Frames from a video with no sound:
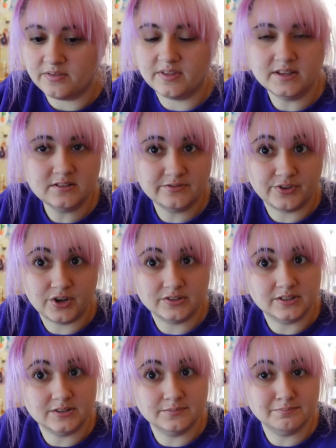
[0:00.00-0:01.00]
this
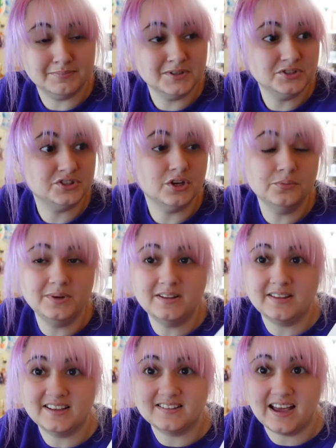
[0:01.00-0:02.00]
volume, so many
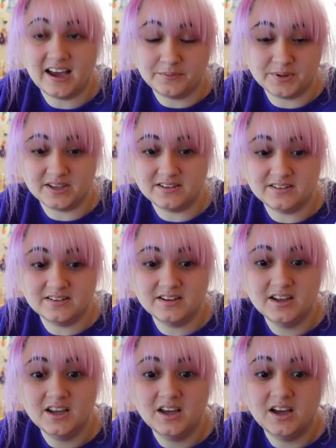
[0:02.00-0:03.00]
things happened.
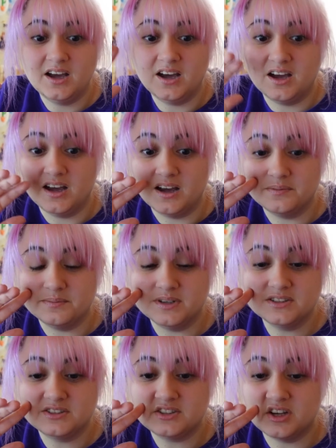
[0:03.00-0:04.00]
Um,
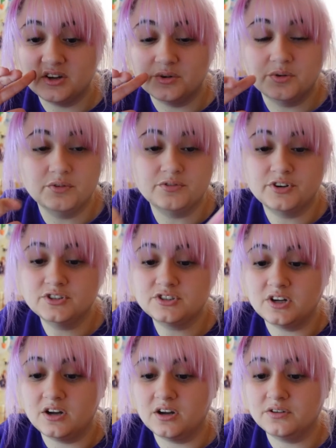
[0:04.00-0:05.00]
so first
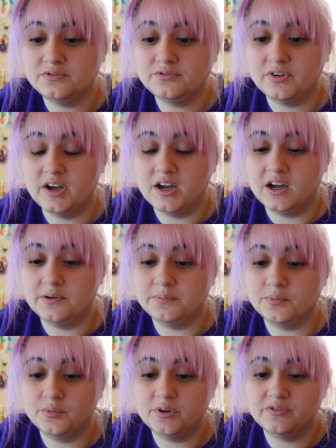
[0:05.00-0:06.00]
off,
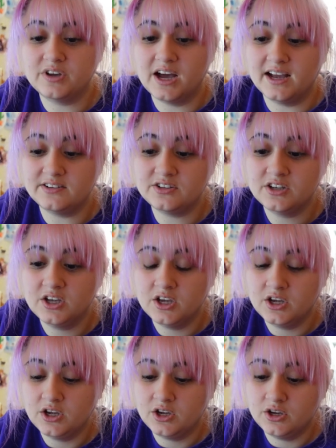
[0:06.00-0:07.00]
um, we've got
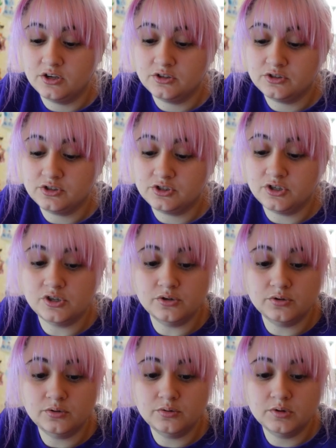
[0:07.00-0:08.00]

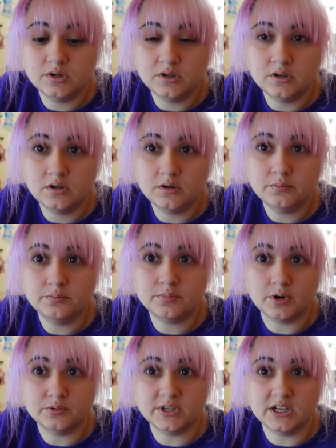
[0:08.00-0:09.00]
two
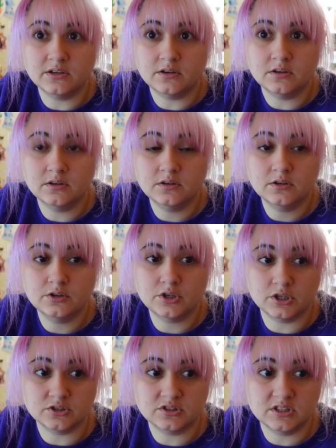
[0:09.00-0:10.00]
broken
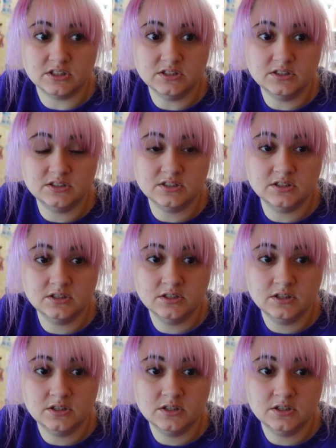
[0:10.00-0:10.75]
curses,